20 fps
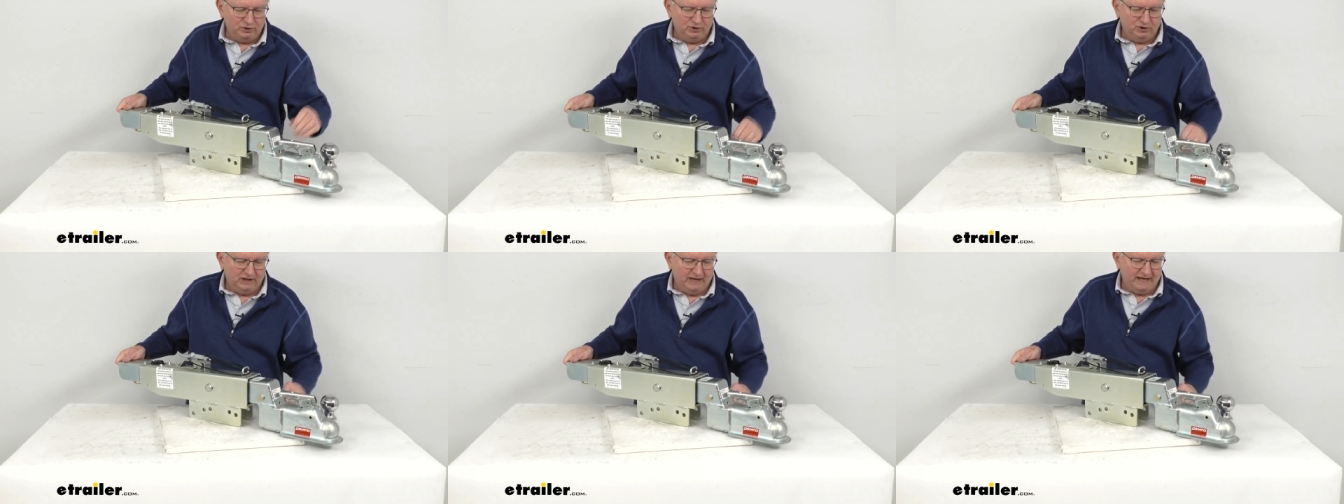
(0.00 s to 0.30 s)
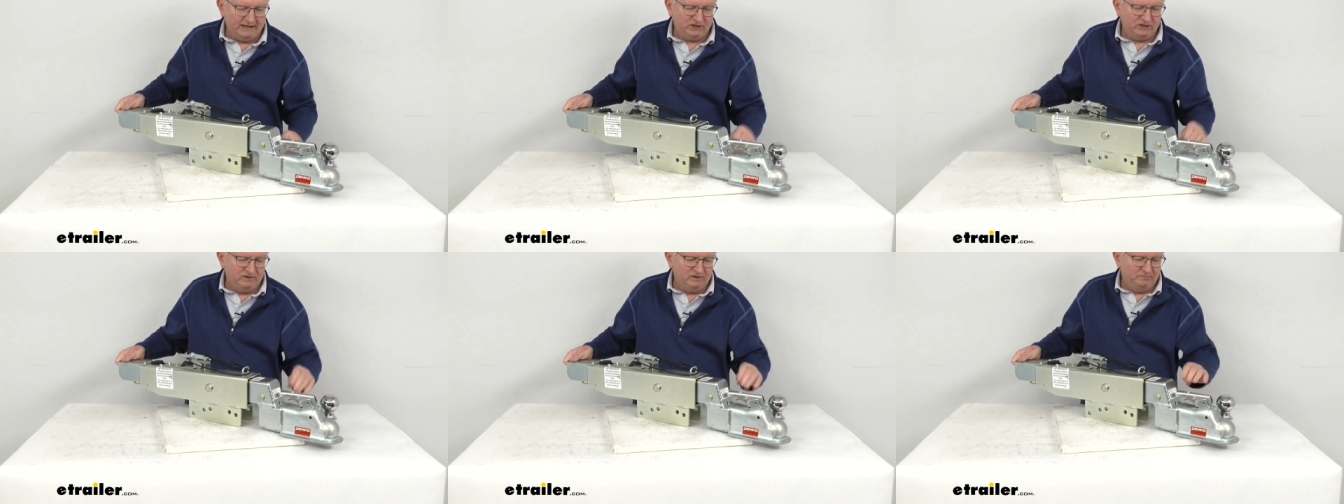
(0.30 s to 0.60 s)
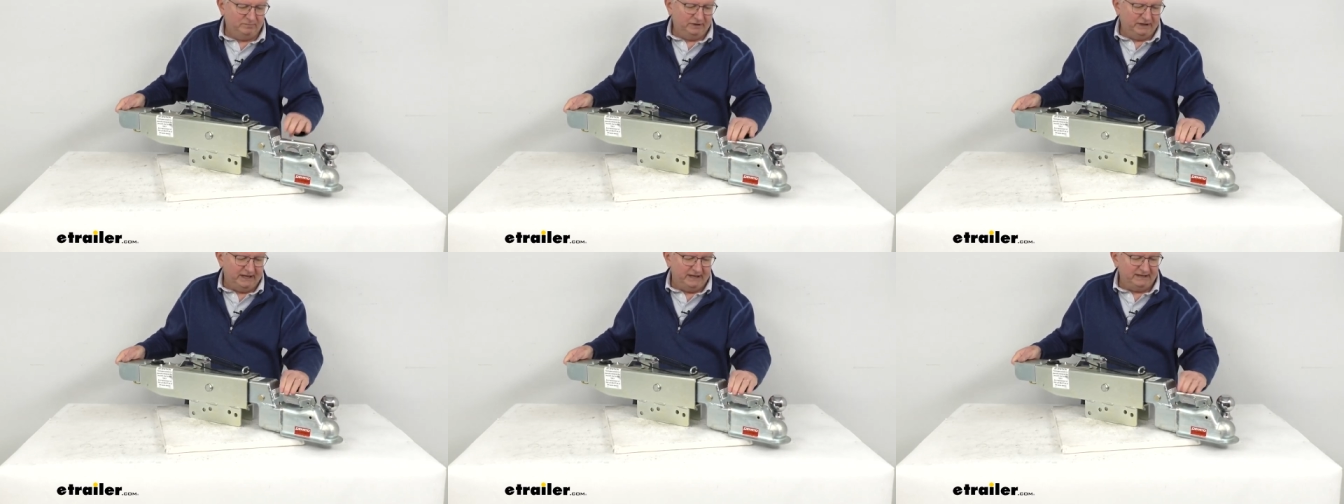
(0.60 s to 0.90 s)
your latch into
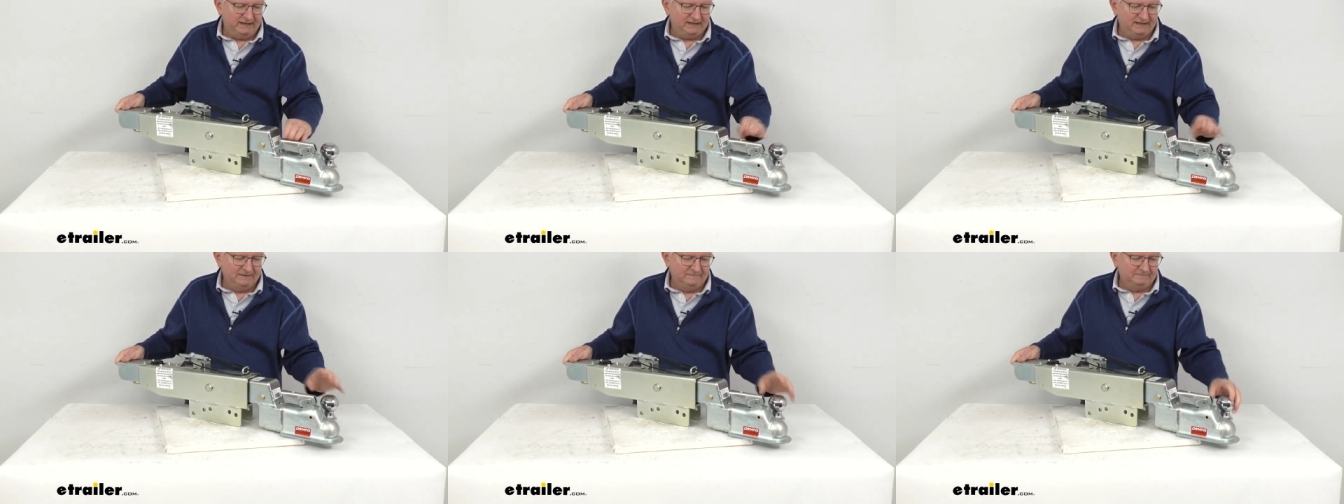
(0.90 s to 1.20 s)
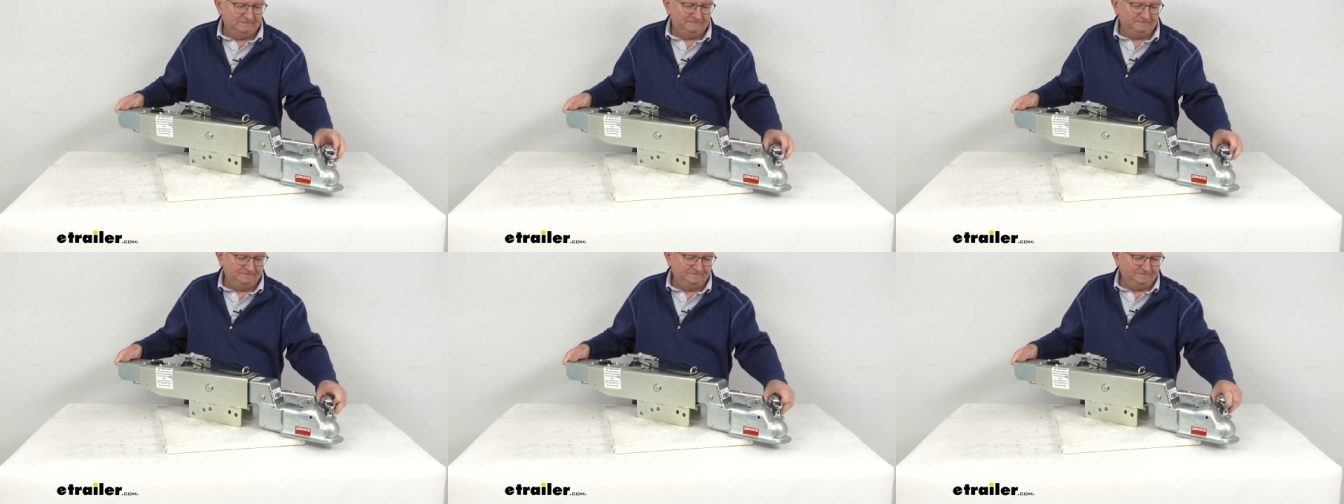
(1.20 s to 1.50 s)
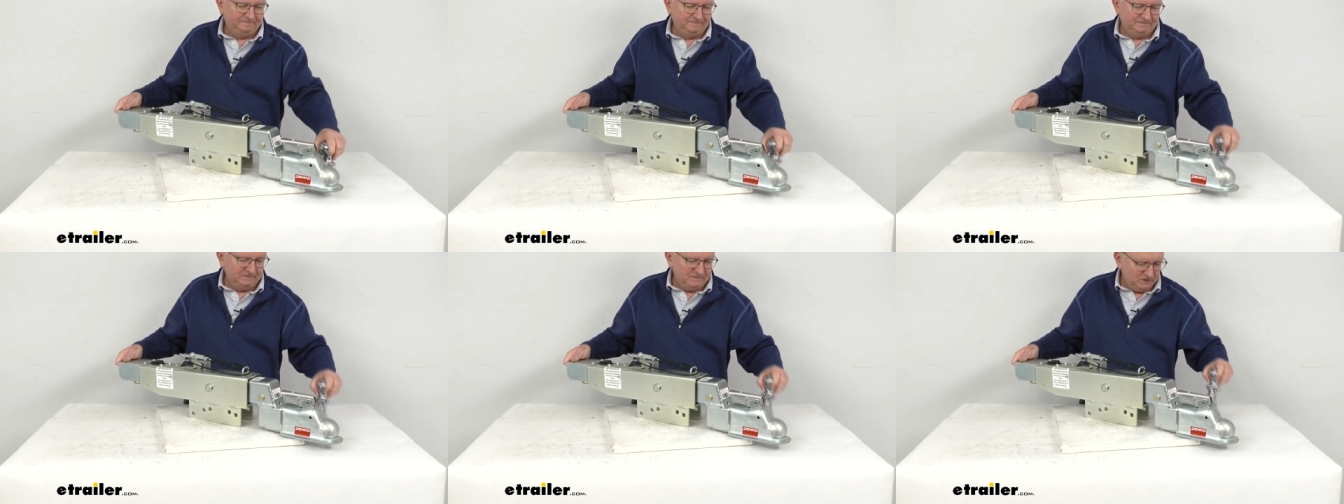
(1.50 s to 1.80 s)
place.
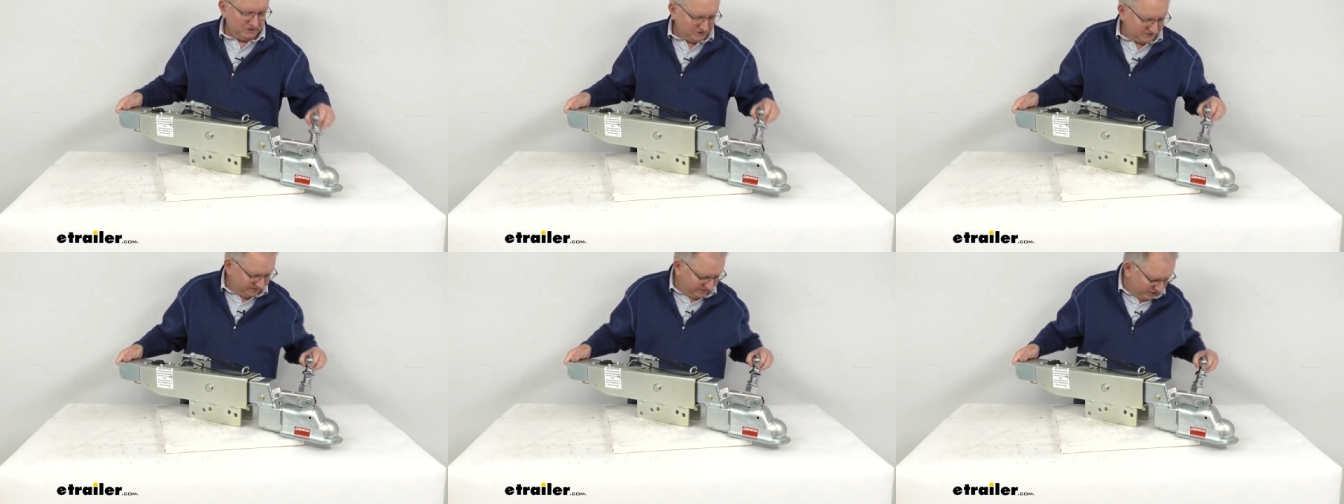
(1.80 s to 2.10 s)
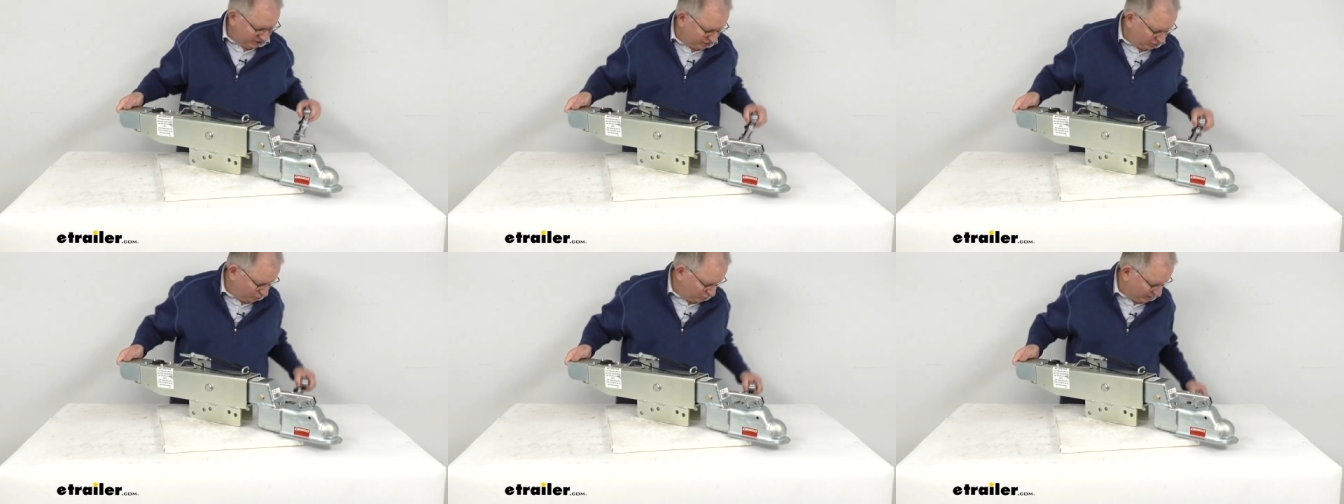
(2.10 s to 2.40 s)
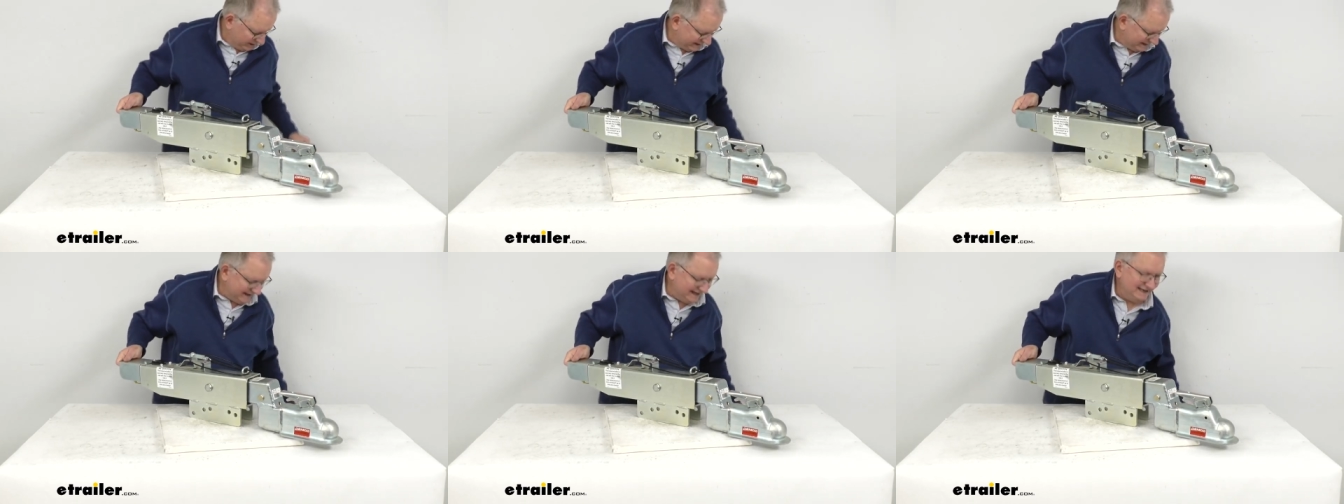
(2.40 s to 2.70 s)
So it's a very
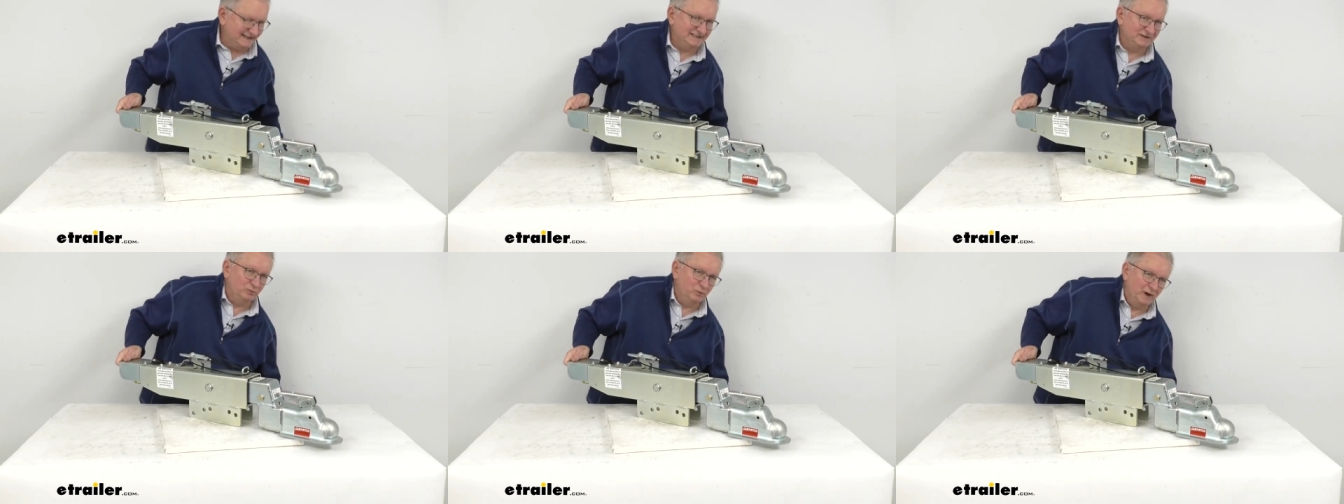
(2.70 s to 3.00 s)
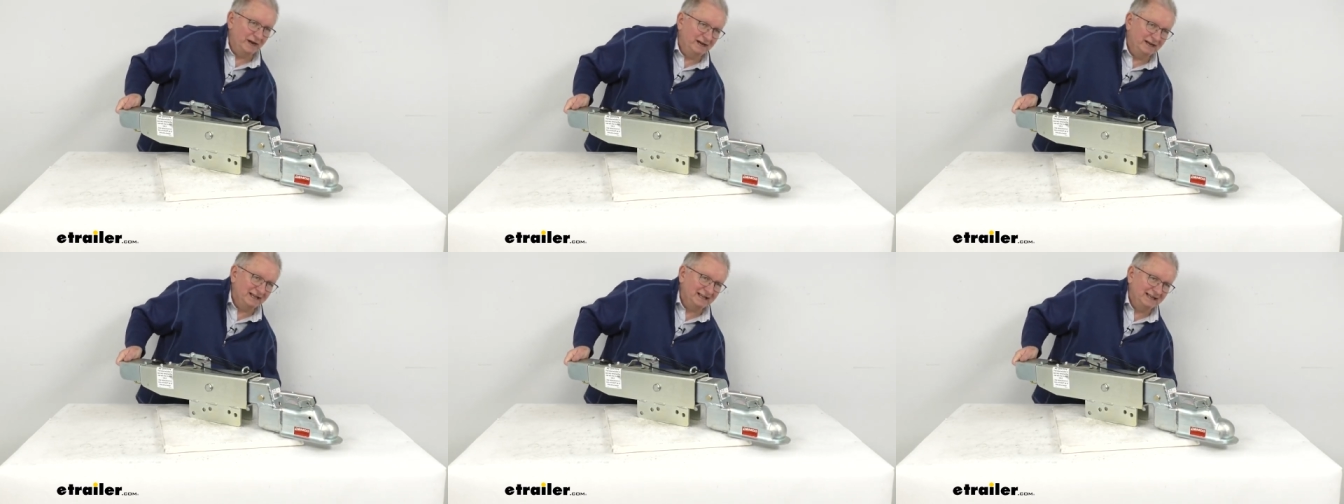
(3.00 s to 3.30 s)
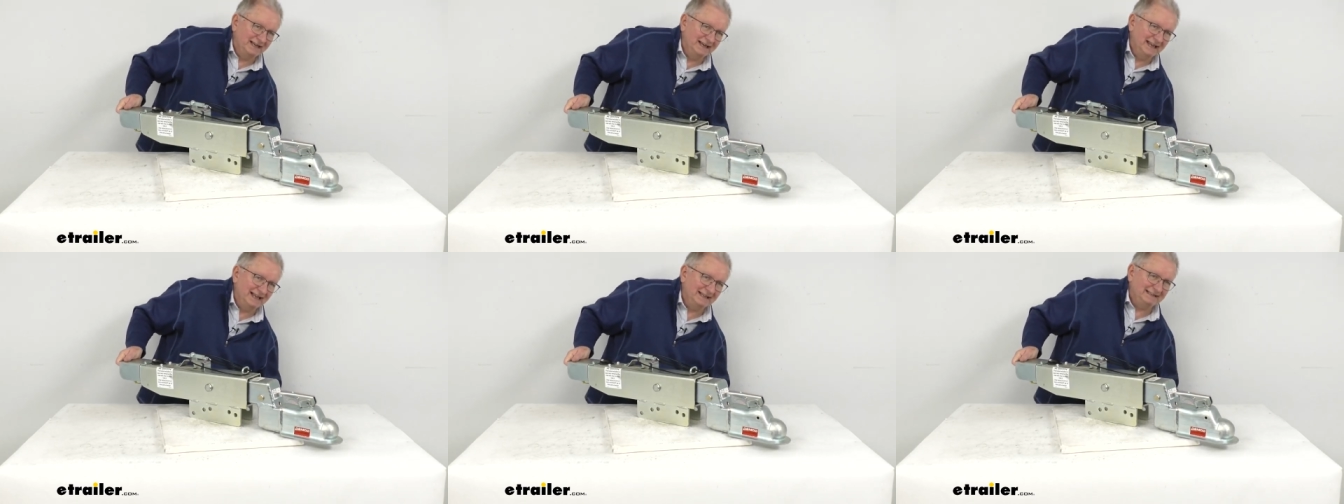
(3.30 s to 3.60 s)
quick and easy way to
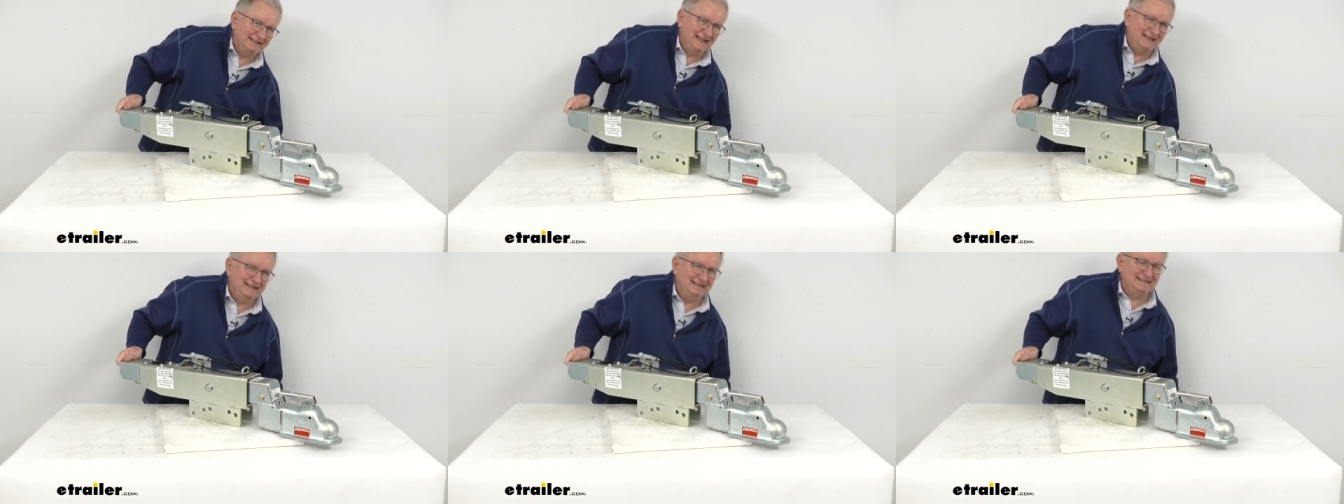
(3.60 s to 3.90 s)
connect and